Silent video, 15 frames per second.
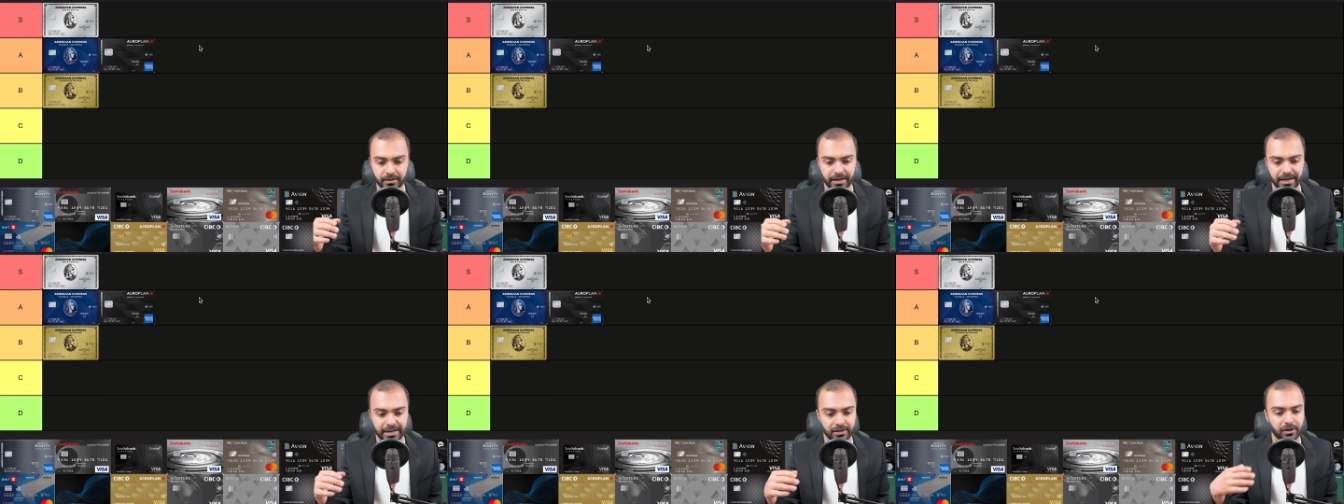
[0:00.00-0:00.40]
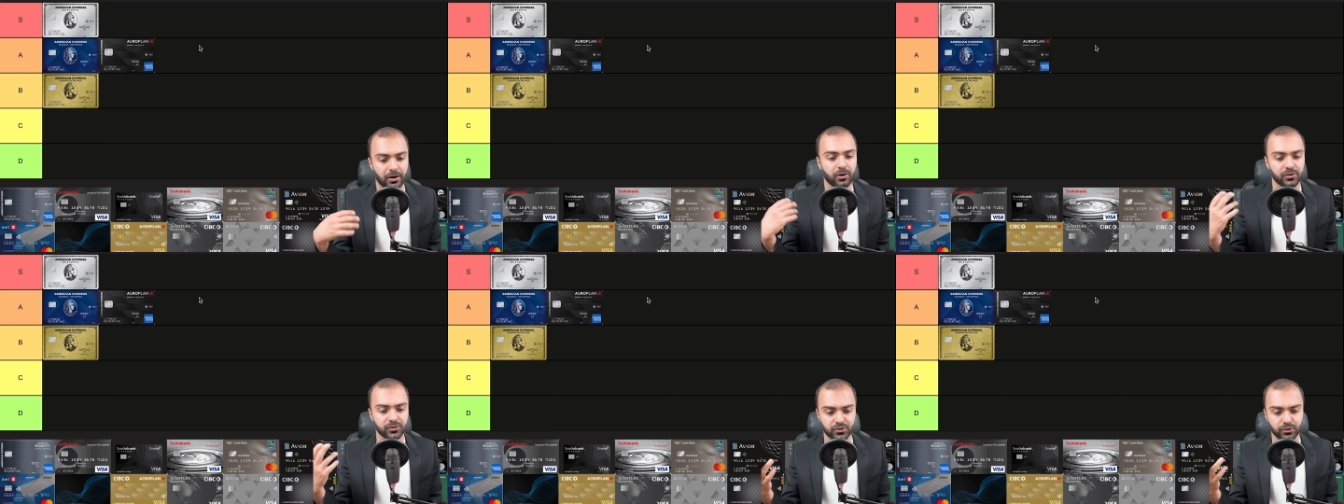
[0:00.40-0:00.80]
and I
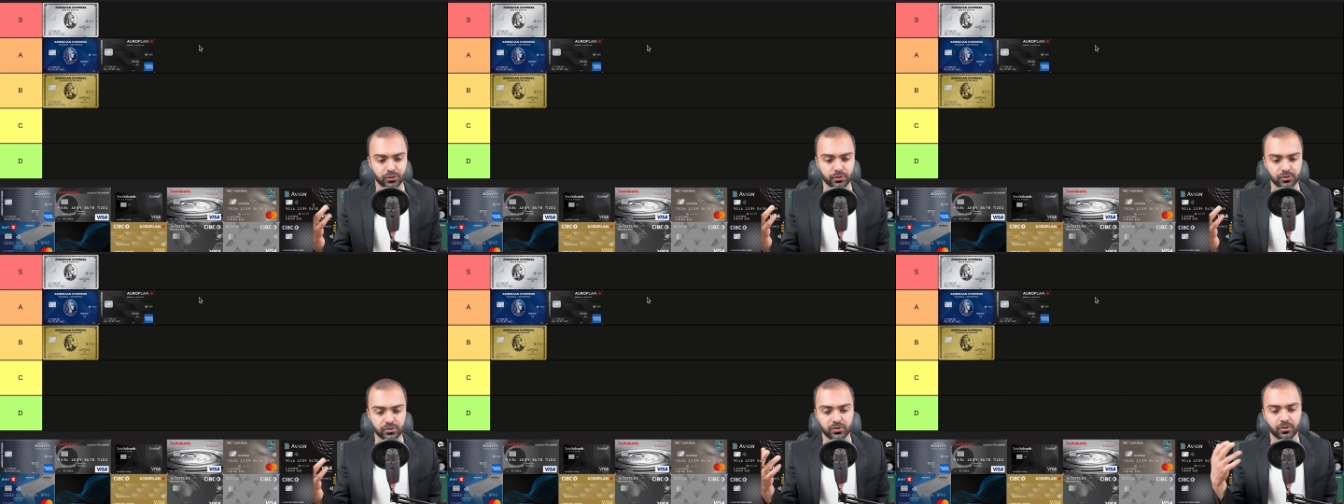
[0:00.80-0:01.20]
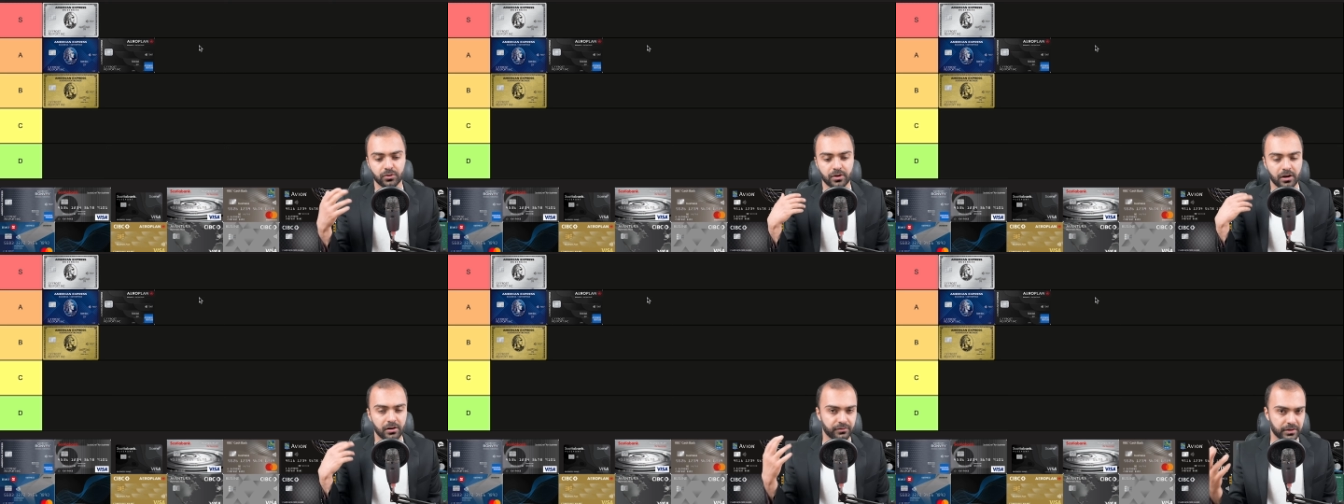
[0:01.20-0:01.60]
also don't
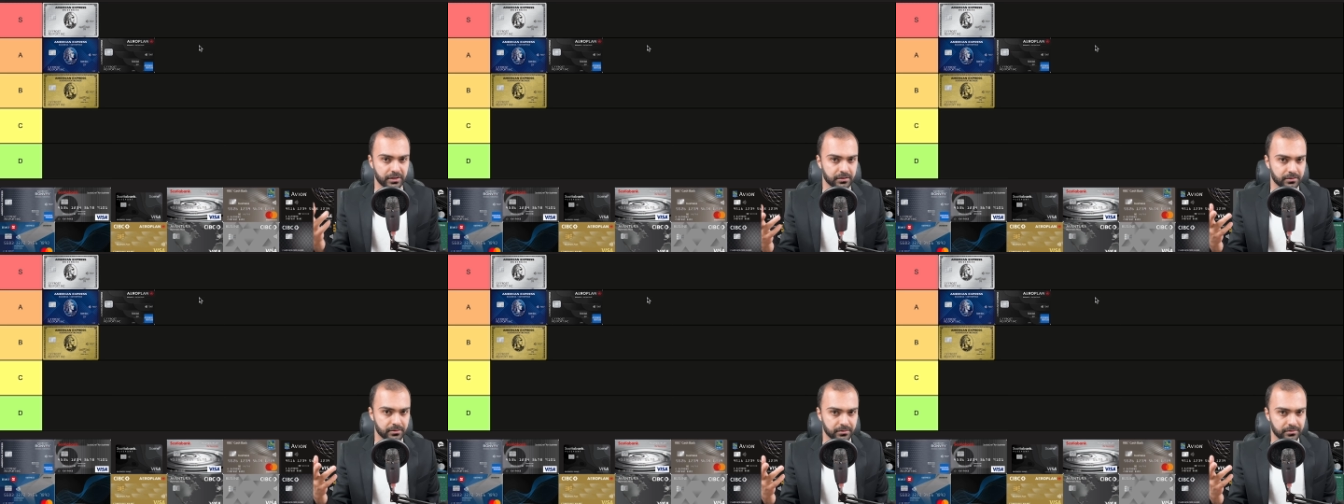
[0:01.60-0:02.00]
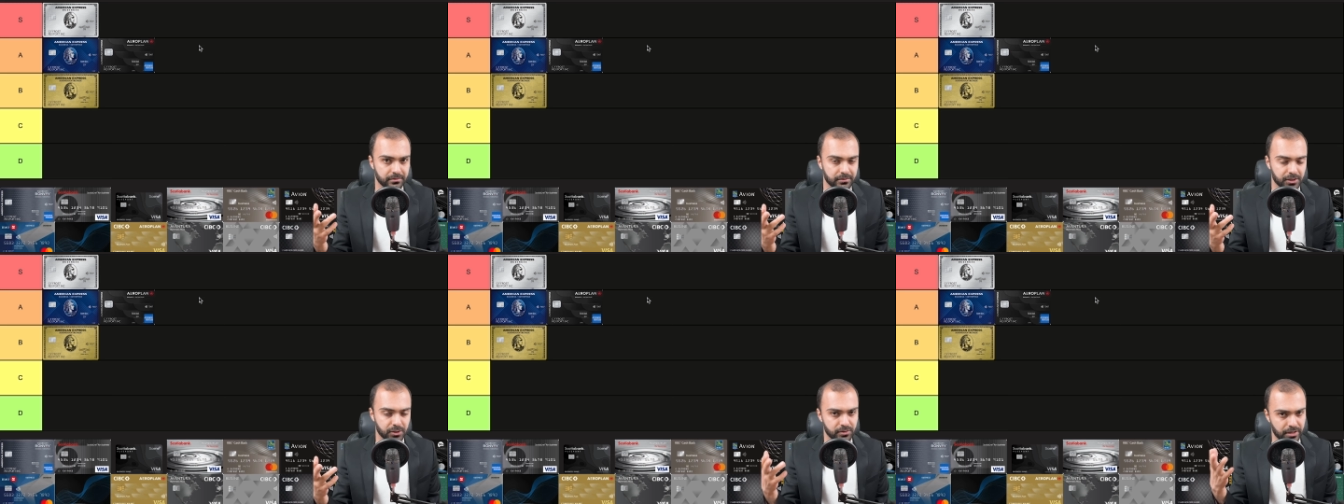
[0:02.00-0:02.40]
often
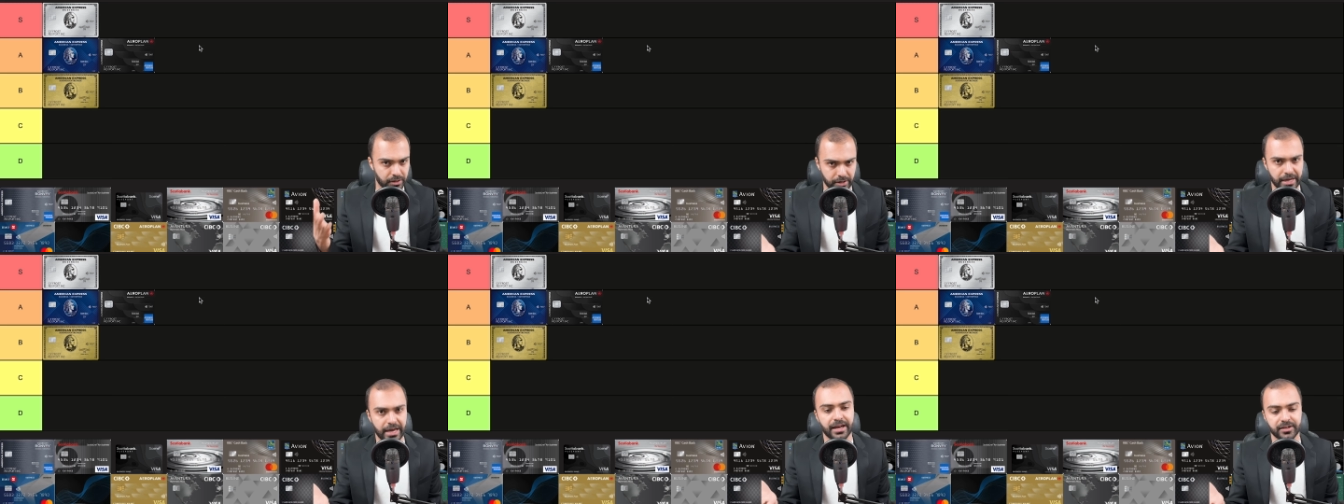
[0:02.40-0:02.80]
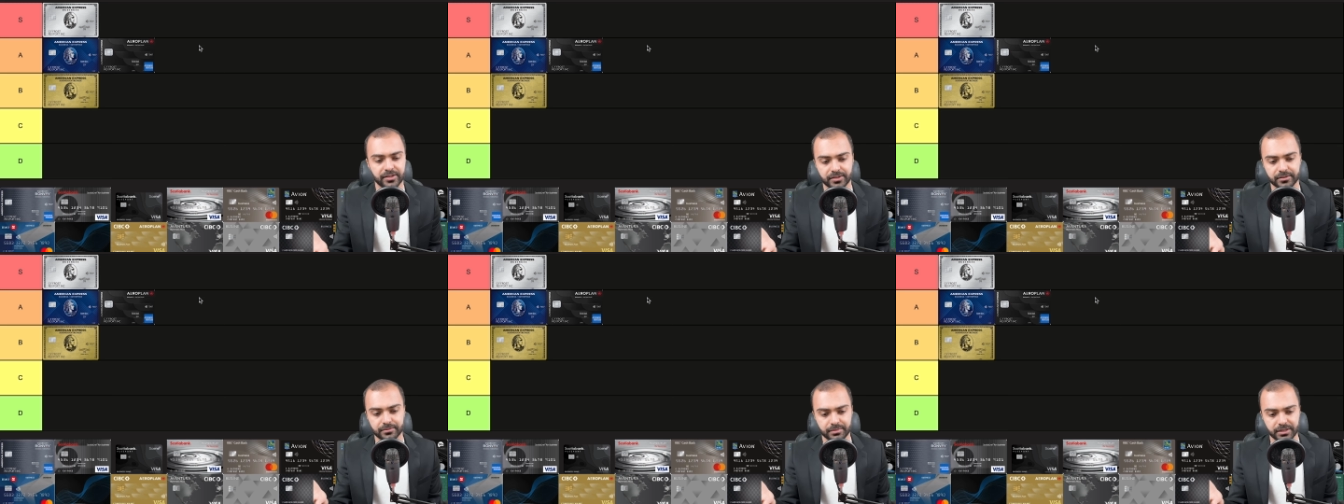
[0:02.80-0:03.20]
use Air
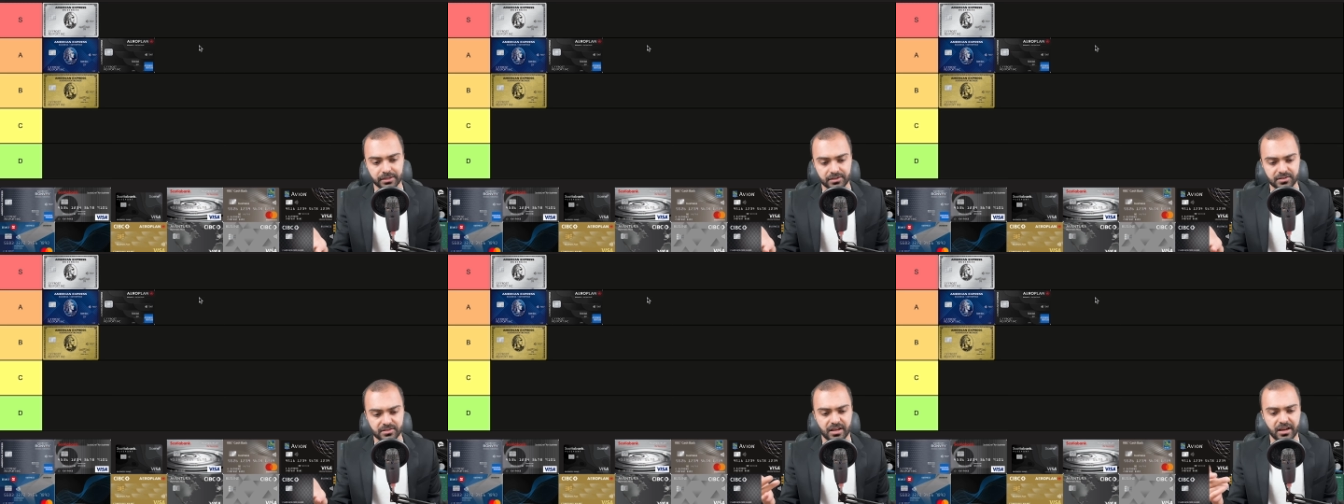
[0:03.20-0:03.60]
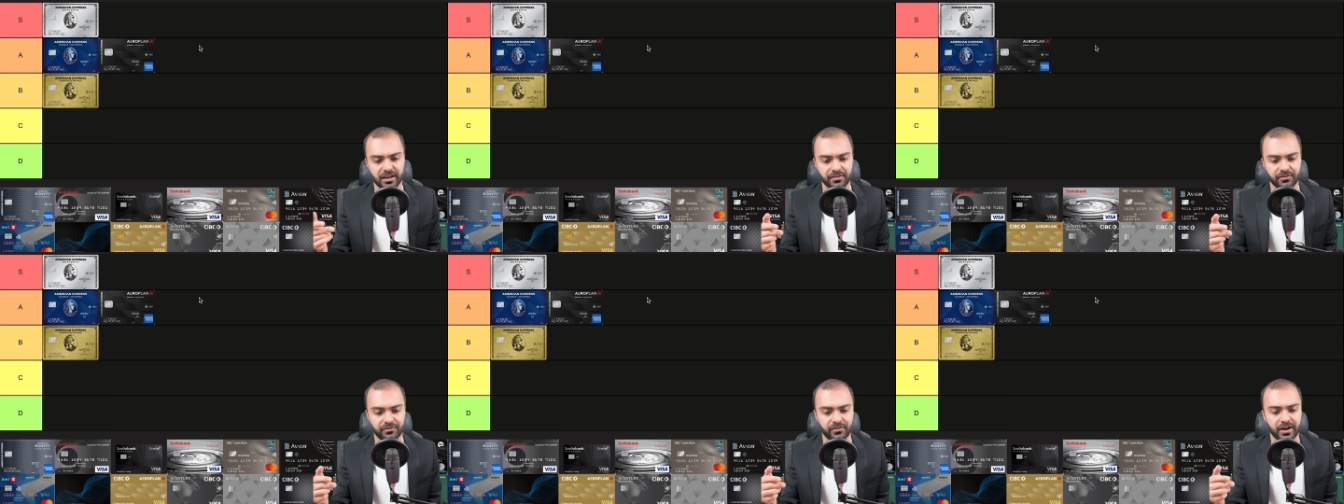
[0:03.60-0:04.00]
Canada because
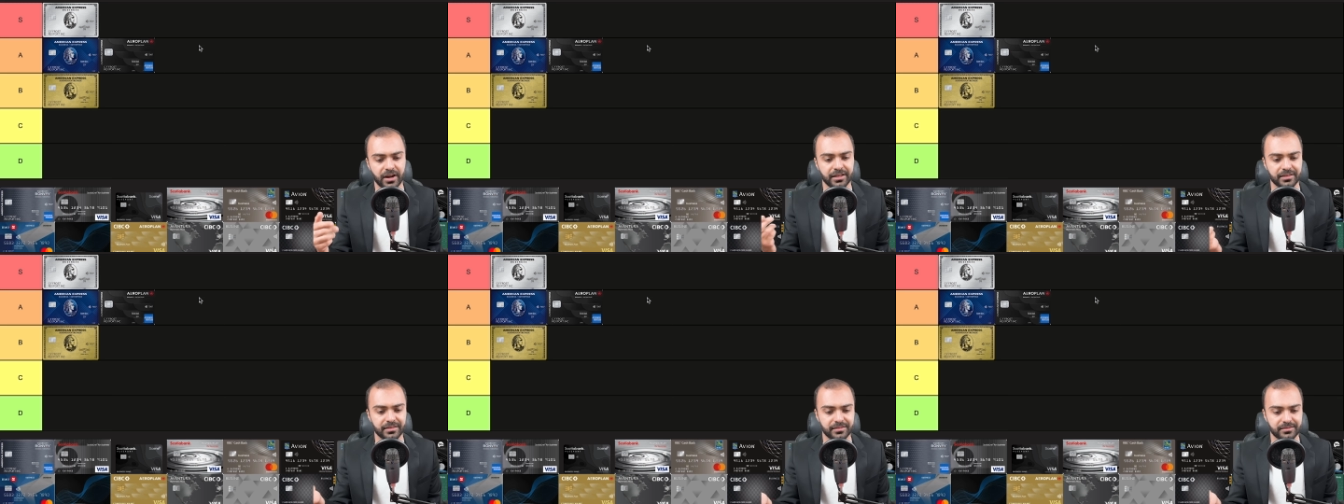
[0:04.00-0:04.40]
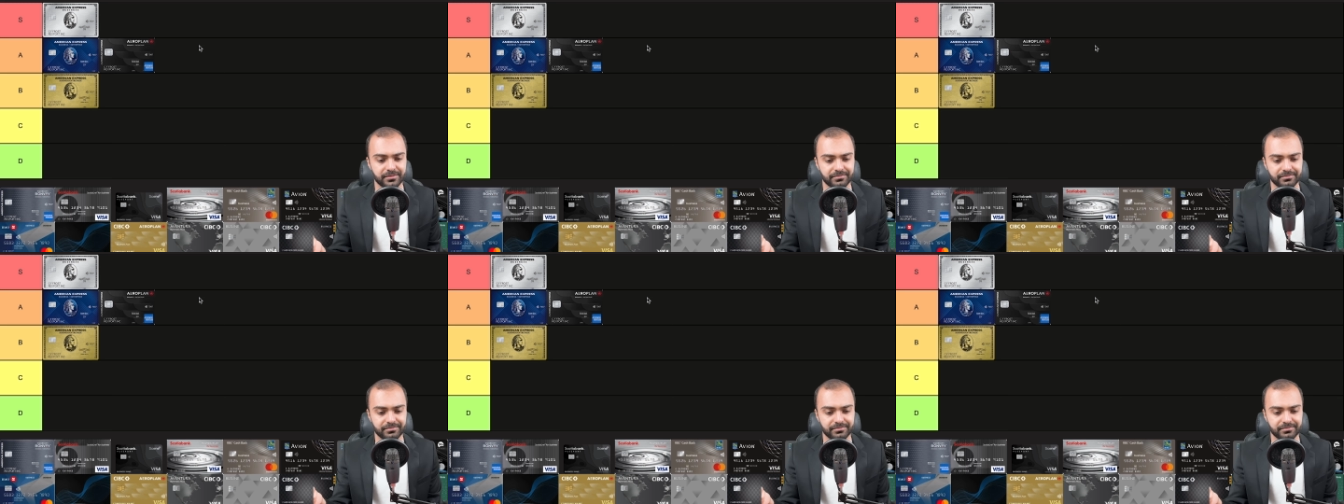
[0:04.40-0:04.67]
I find